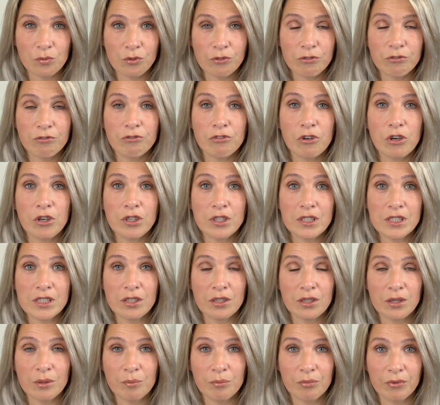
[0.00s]
We'll focus
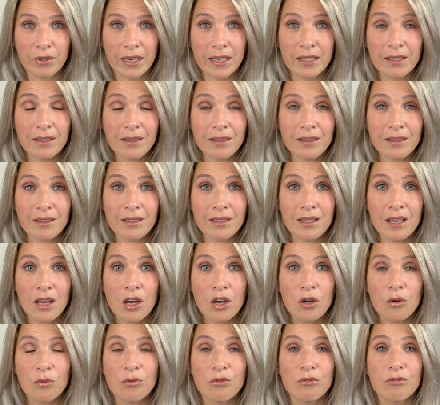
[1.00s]
on the breath,
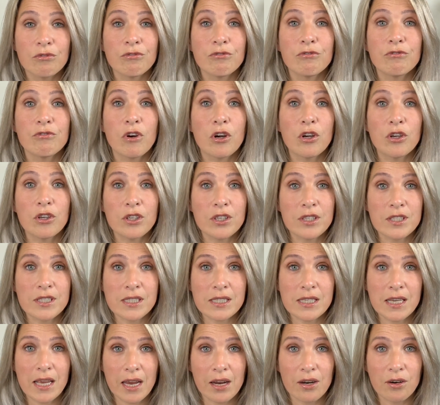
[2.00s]
we'll
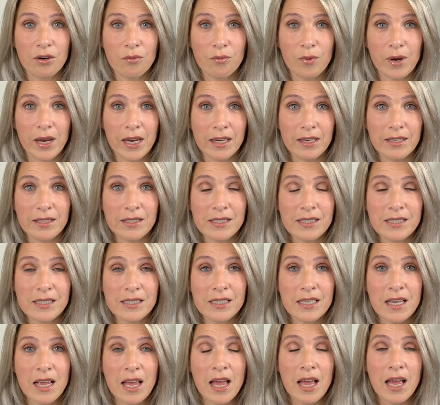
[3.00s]
focus our
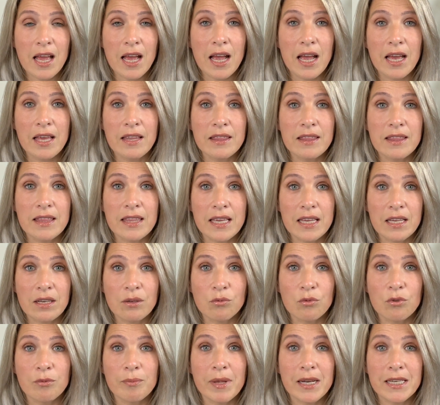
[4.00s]
awareness, and
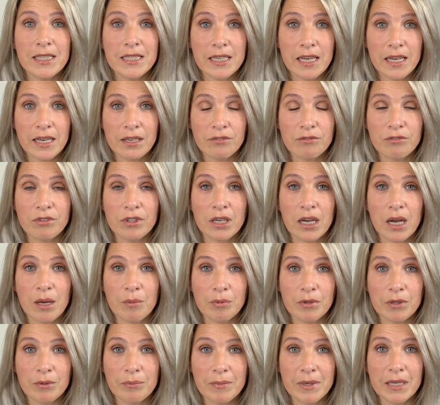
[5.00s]
then we'll meditate for a
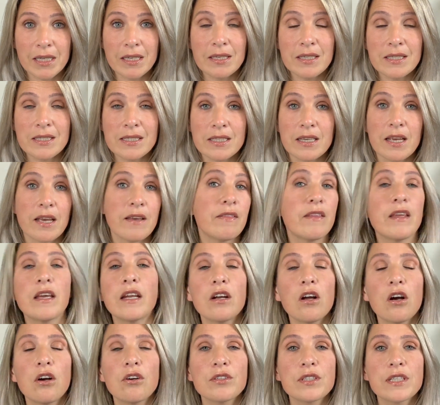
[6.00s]
couple of minutes, and
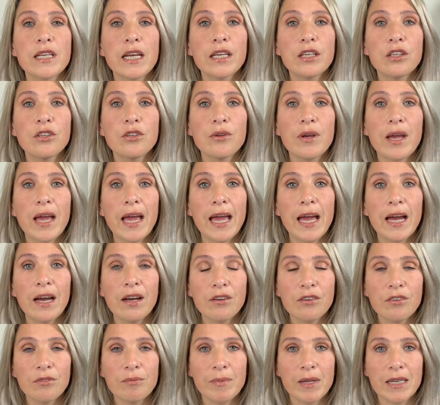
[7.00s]
then I'll take you
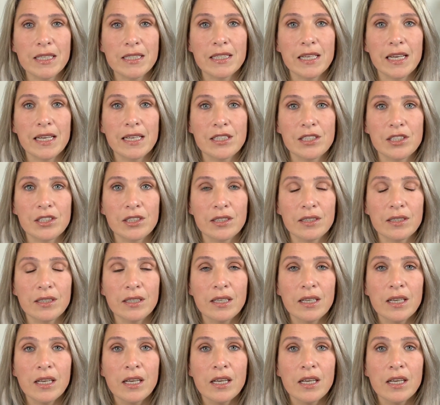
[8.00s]
out of meditation.